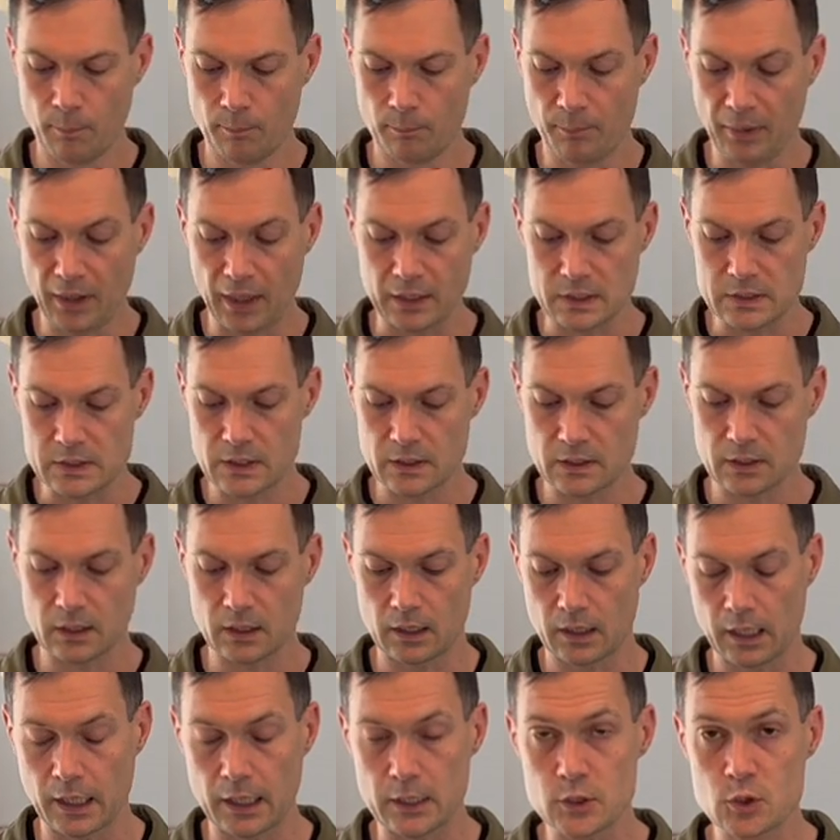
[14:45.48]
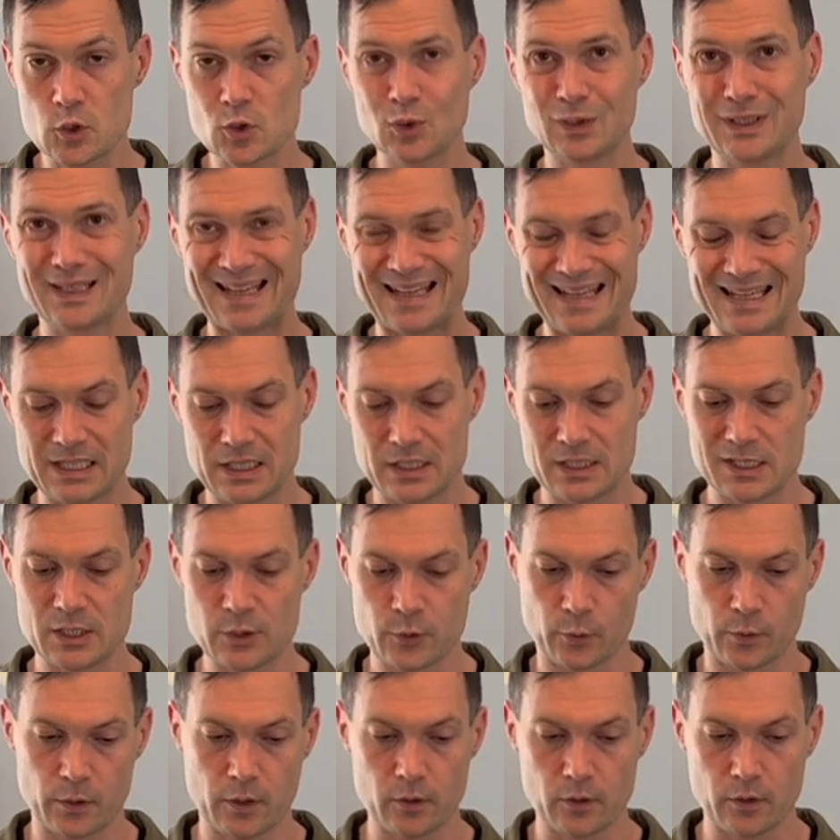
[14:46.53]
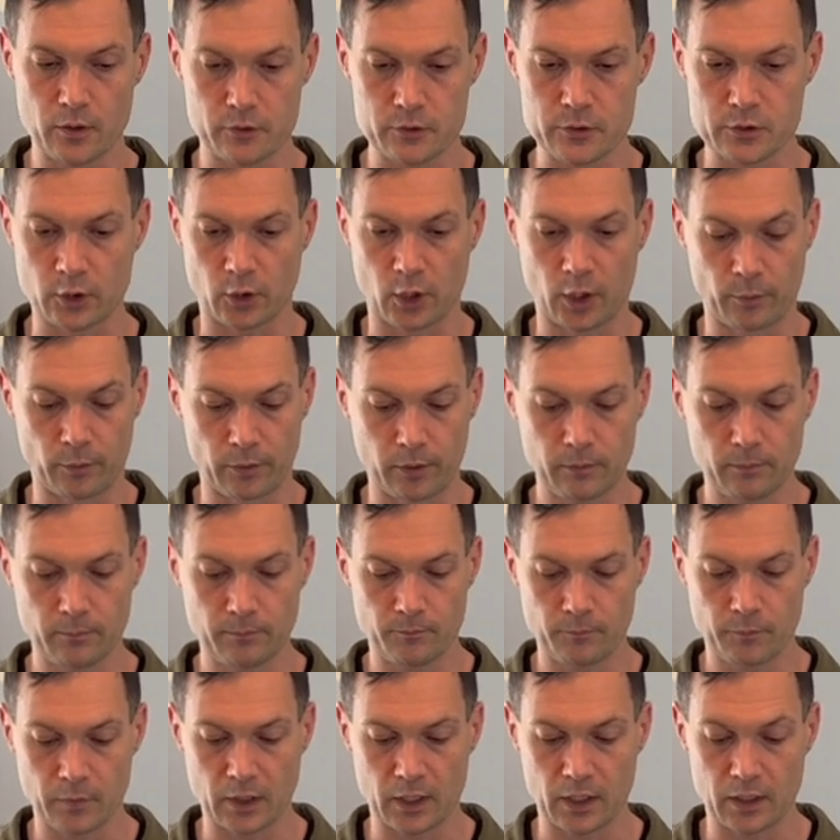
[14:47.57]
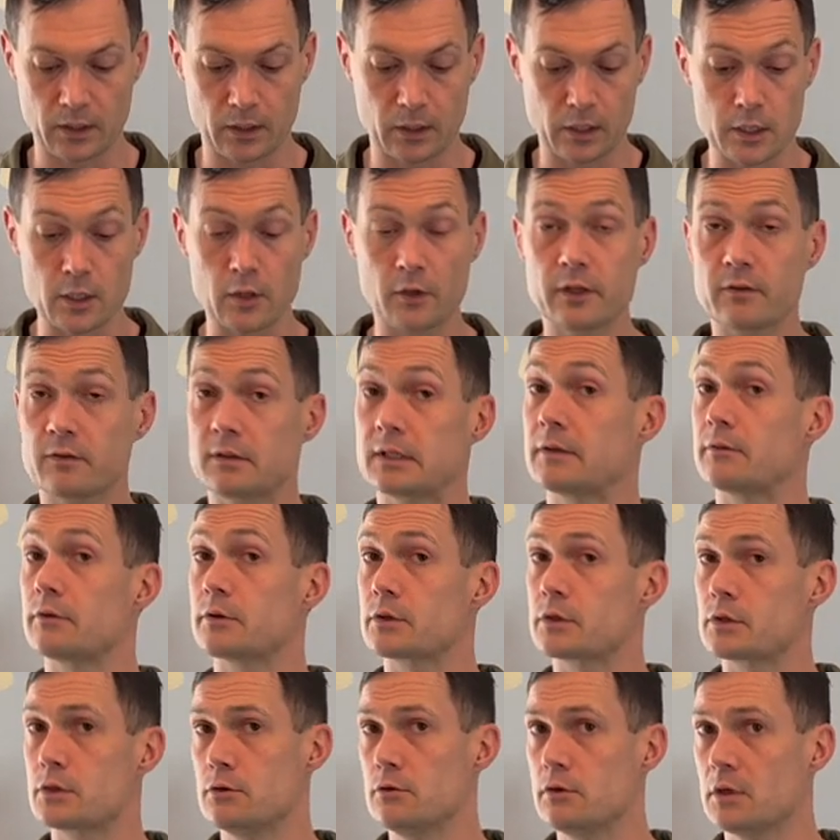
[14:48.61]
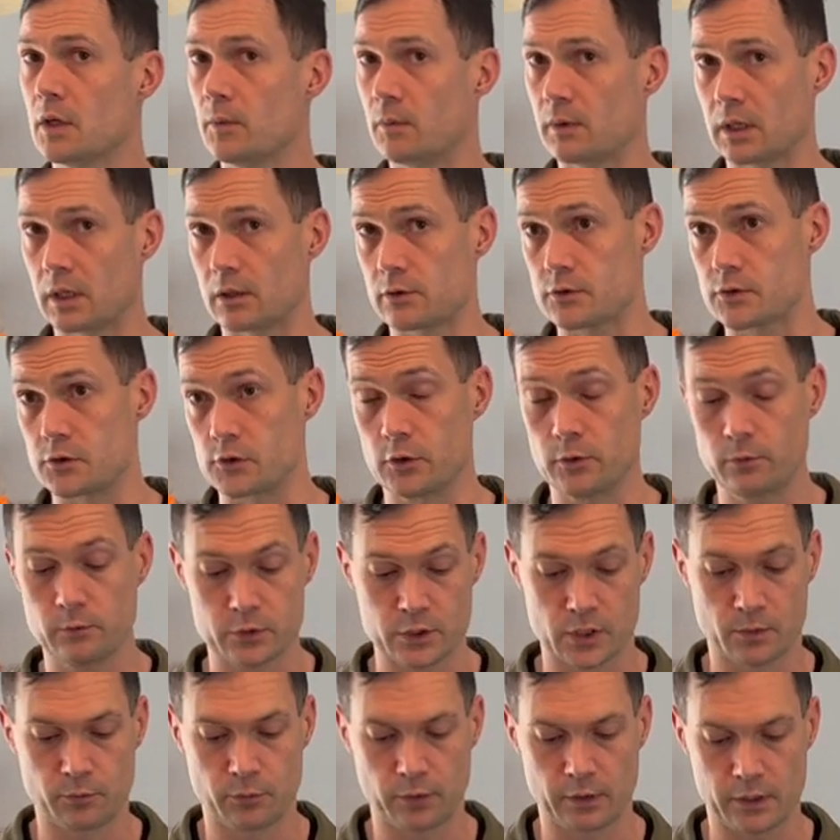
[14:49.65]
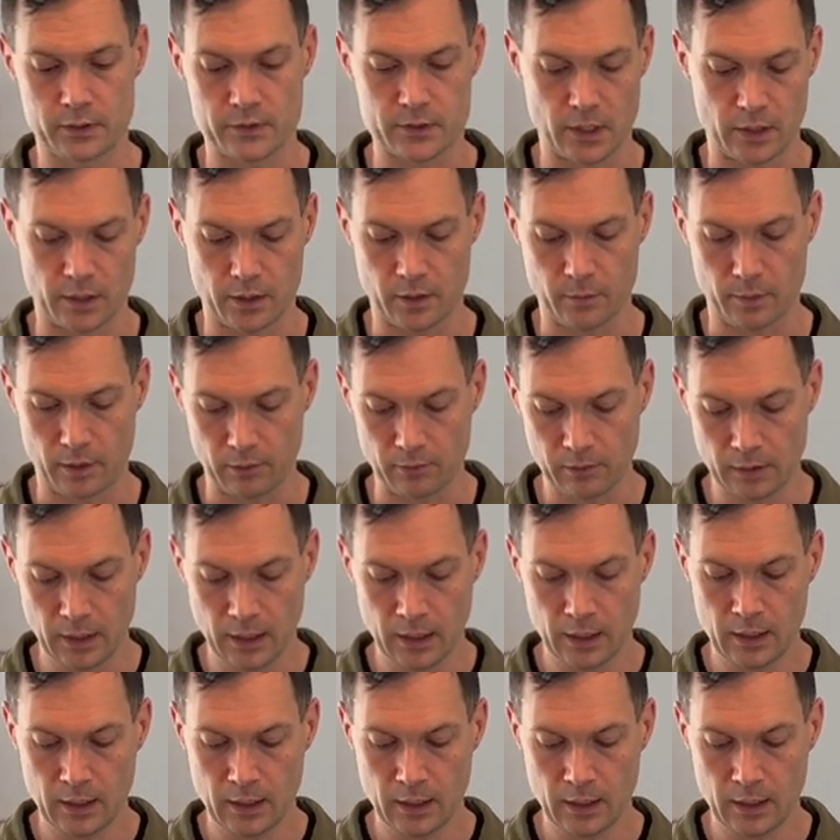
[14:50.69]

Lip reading: but I do like D3O Ghost armor, and I know they have a level 2 coming out soon, which I'm pretty excited about,